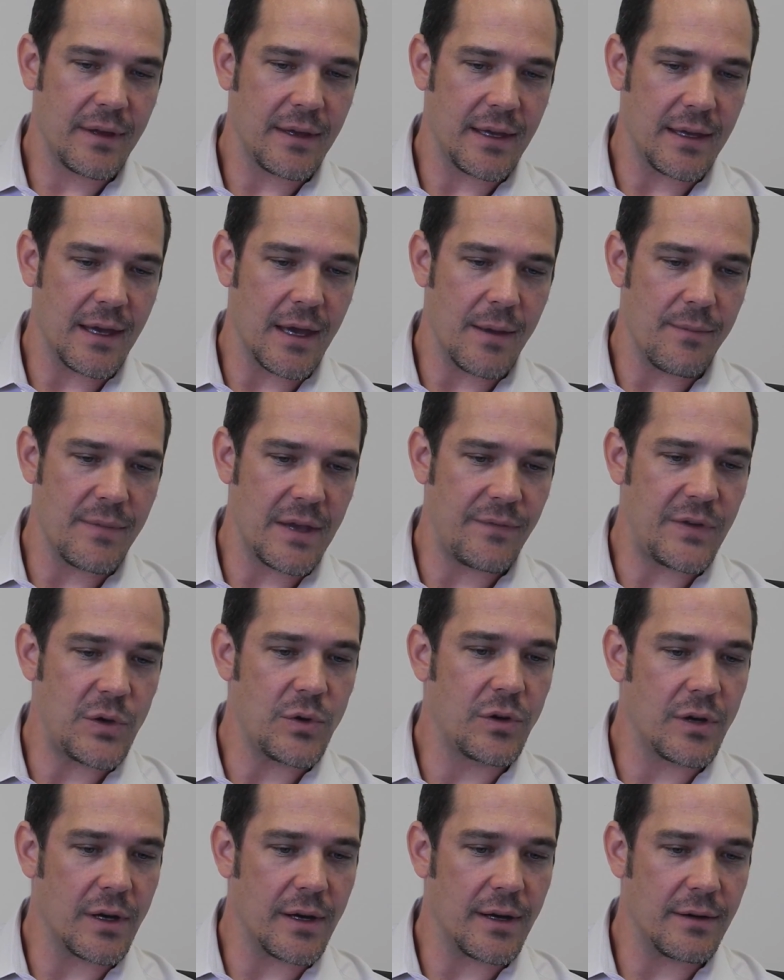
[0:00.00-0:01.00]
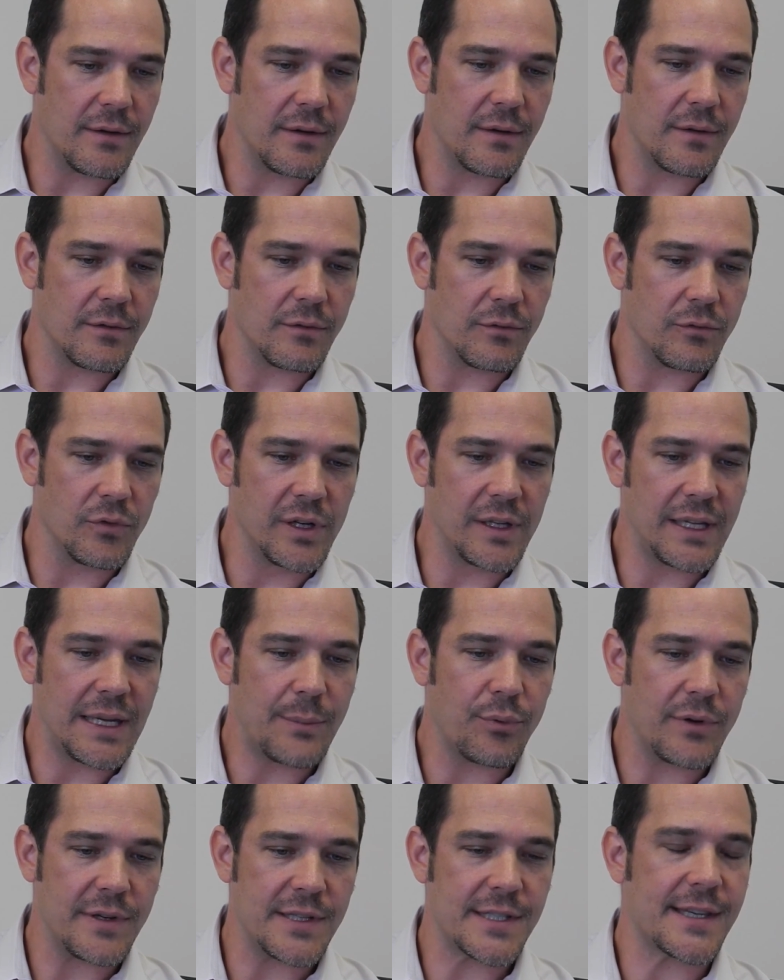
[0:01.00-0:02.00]
if you could really
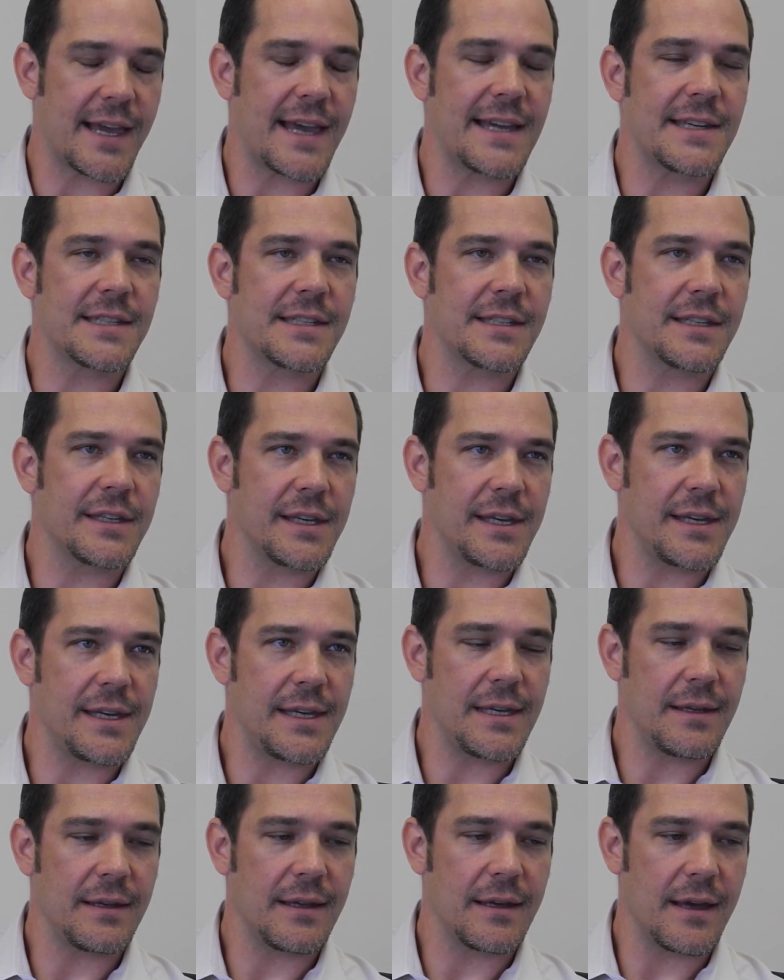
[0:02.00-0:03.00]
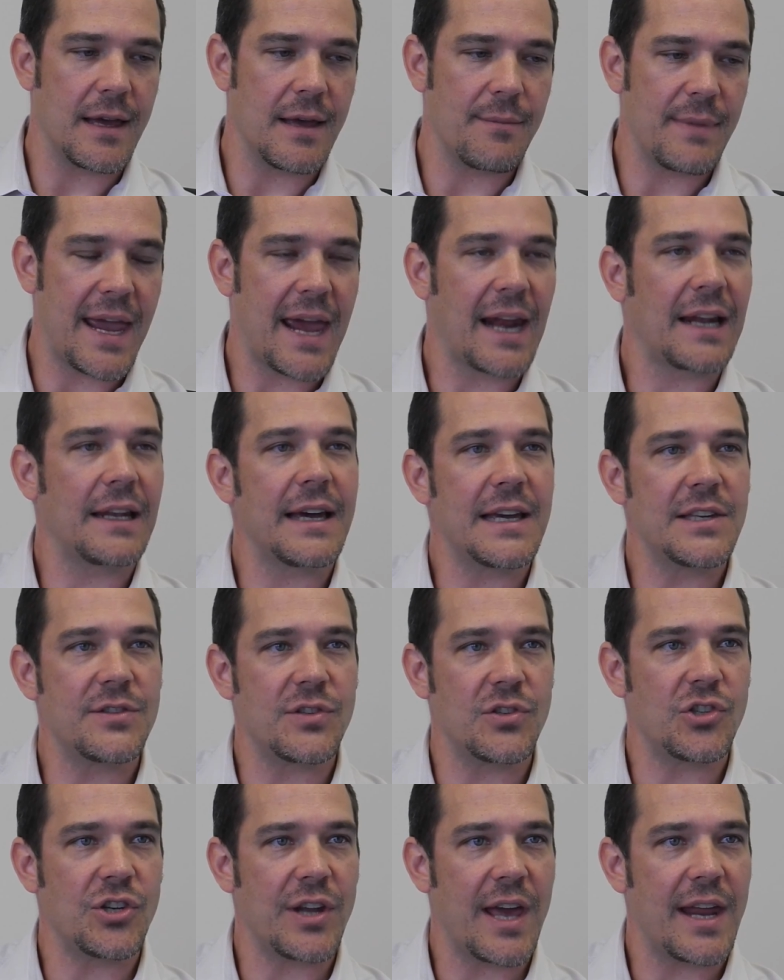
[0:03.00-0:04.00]
precisely analyze
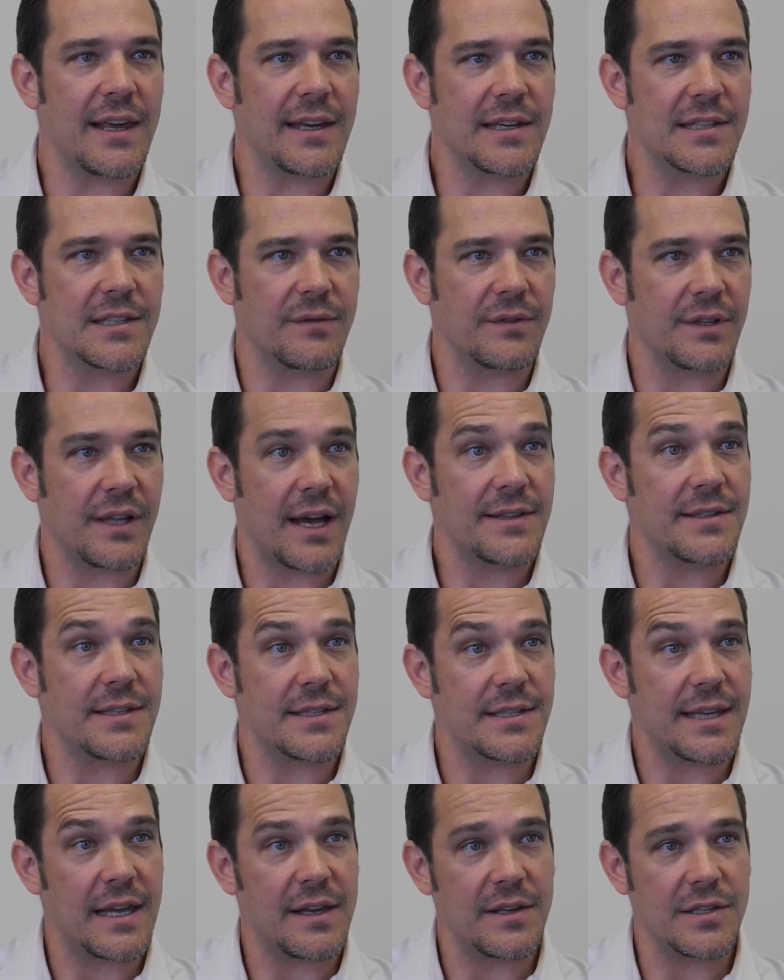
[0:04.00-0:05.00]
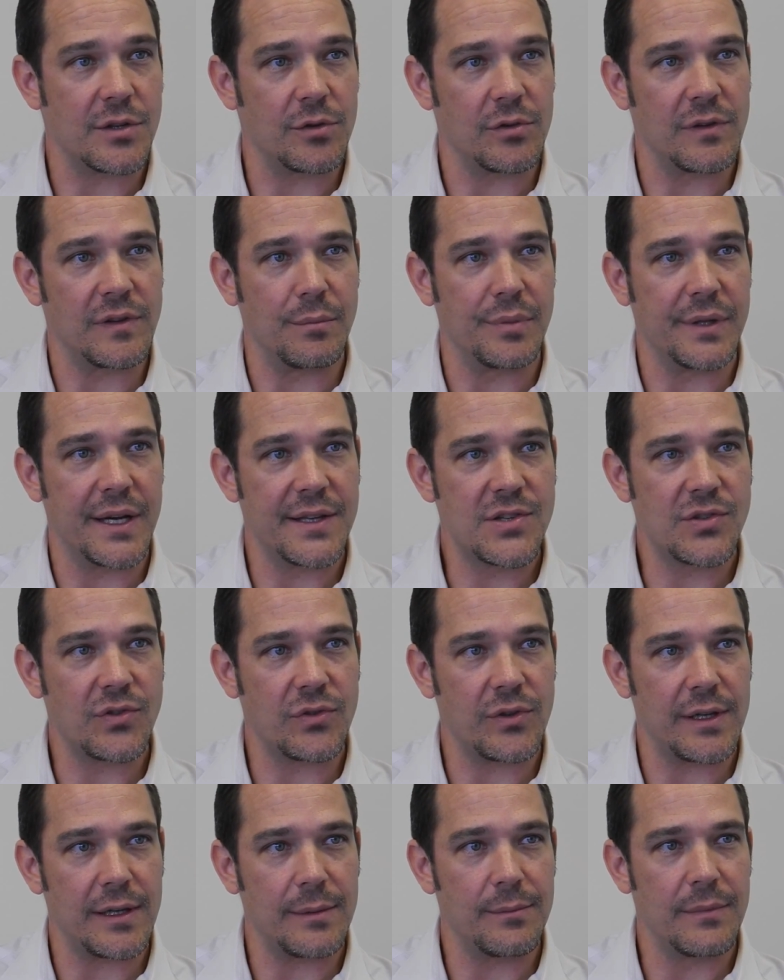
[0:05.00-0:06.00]
the genetics of lots of cells that are in the
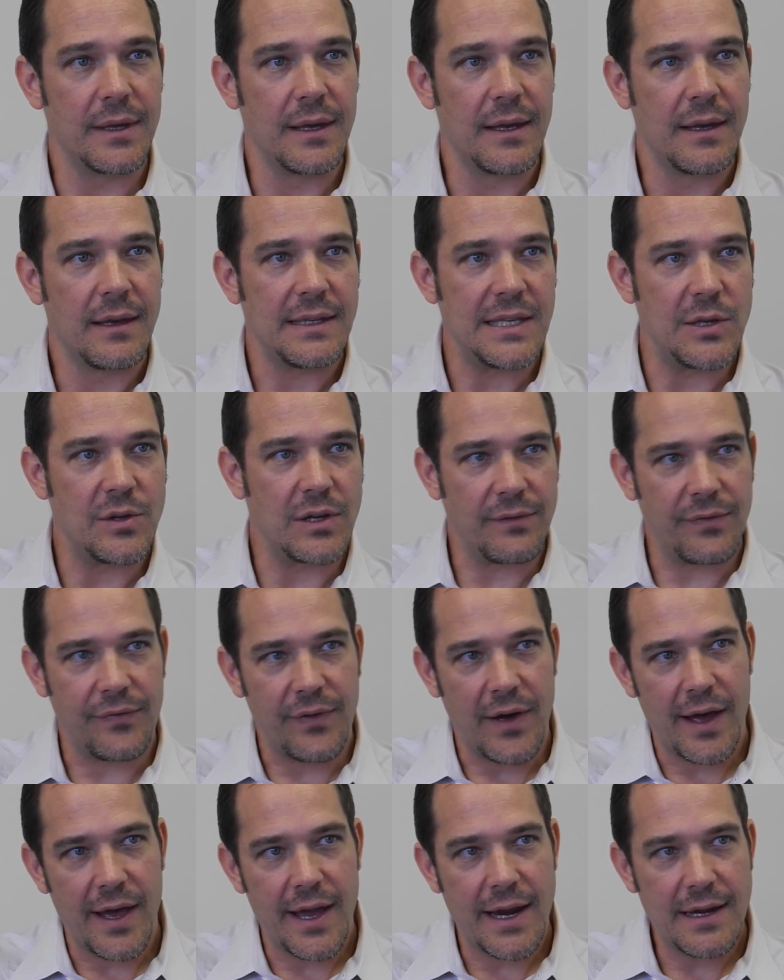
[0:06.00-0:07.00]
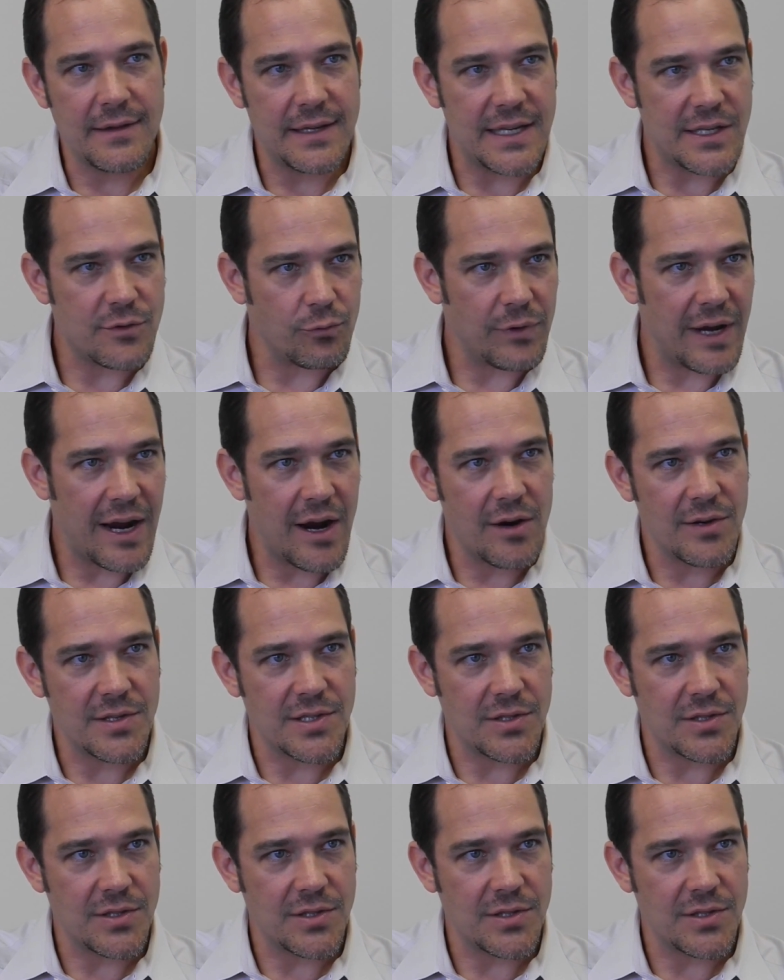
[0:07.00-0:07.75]
bloodstream, you could find these rare